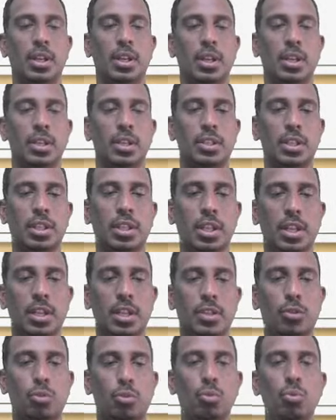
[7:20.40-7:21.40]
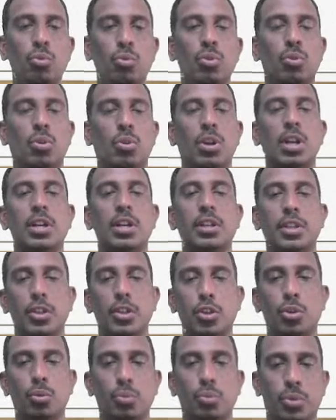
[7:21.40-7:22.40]
So there are 2 nodal
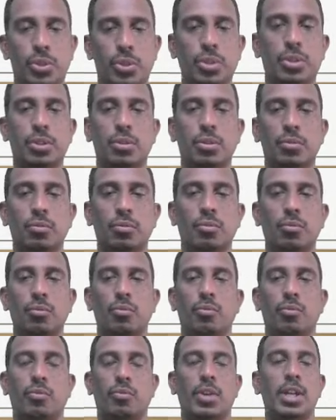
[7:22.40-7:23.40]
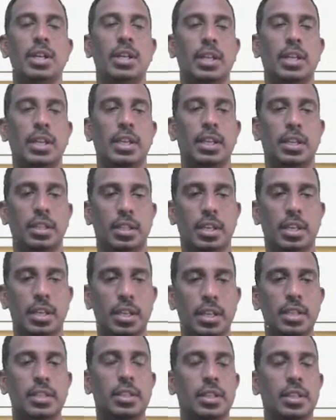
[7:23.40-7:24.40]
tissues, one that
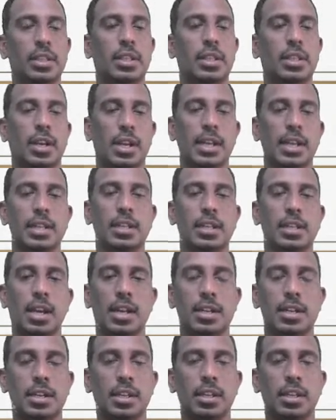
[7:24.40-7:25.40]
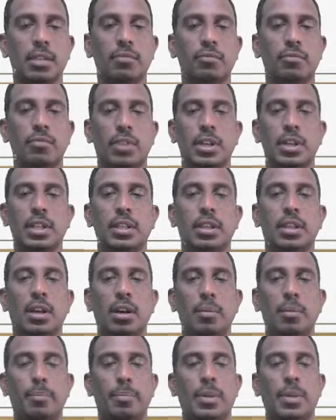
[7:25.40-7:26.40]
is in the right atrium, one in the
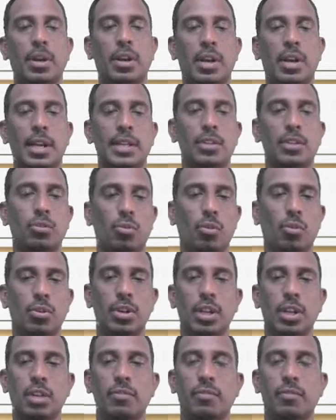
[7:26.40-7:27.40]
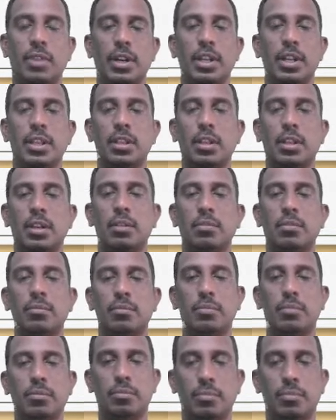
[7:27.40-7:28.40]
upper right corner, one in the
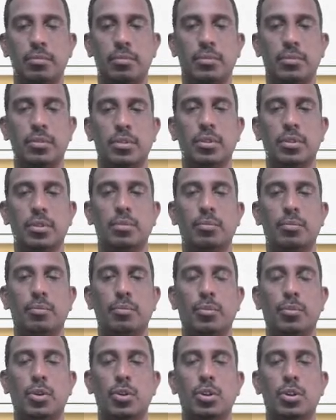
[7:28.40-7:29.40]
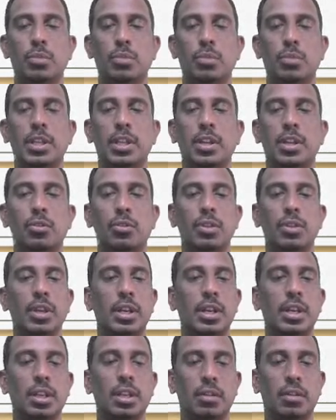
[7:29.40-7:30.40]
bottom nearer to
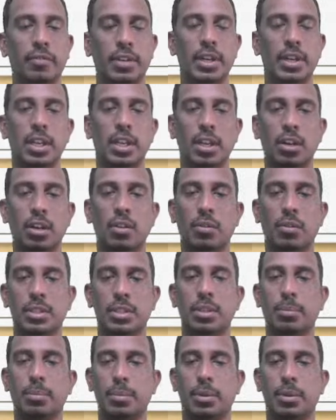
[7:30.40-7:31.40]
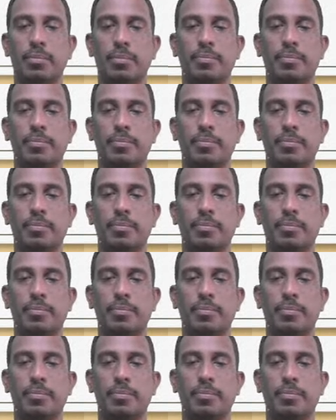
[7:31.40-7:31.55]
interventricular septum.